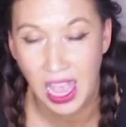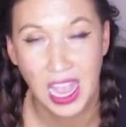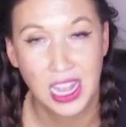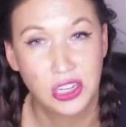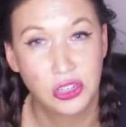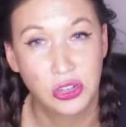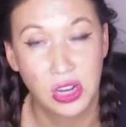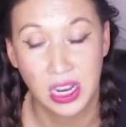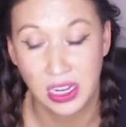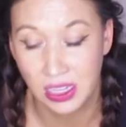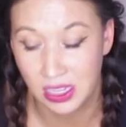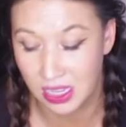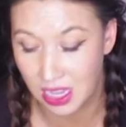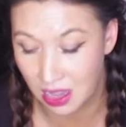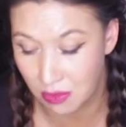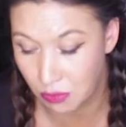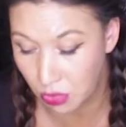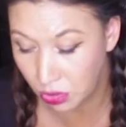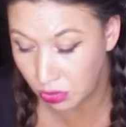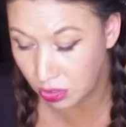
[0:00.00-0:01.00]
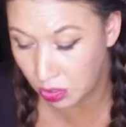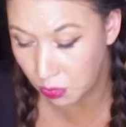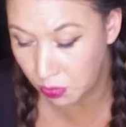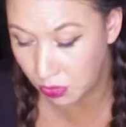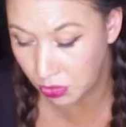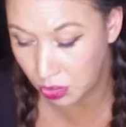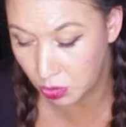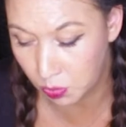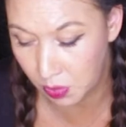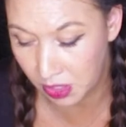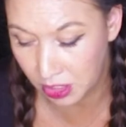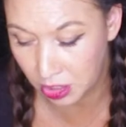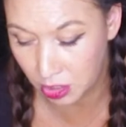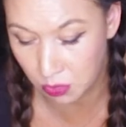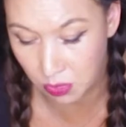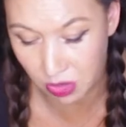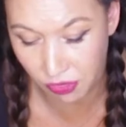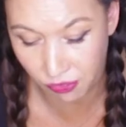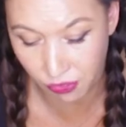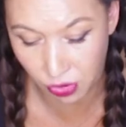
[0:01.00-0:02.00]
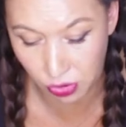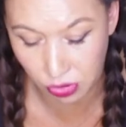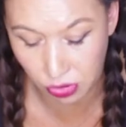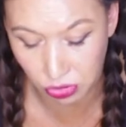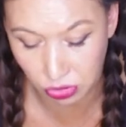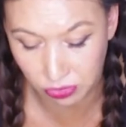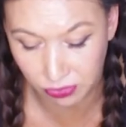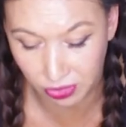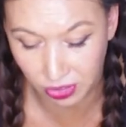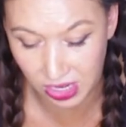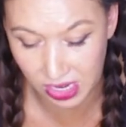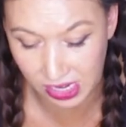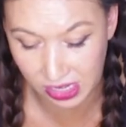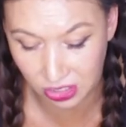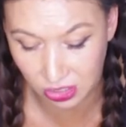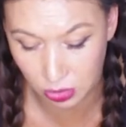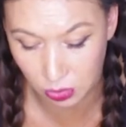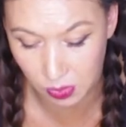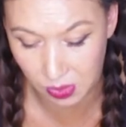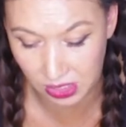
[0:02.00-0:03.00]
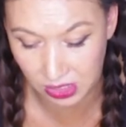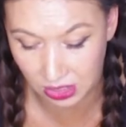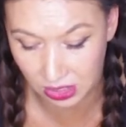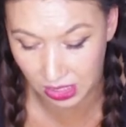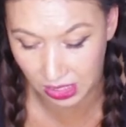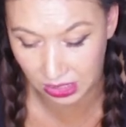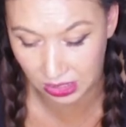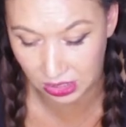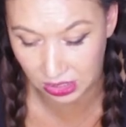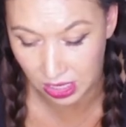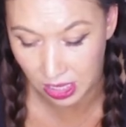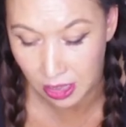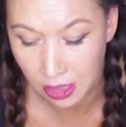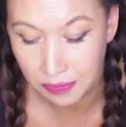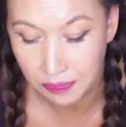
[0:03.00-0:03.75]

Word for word: and tried to get multiple specimen photos for each species.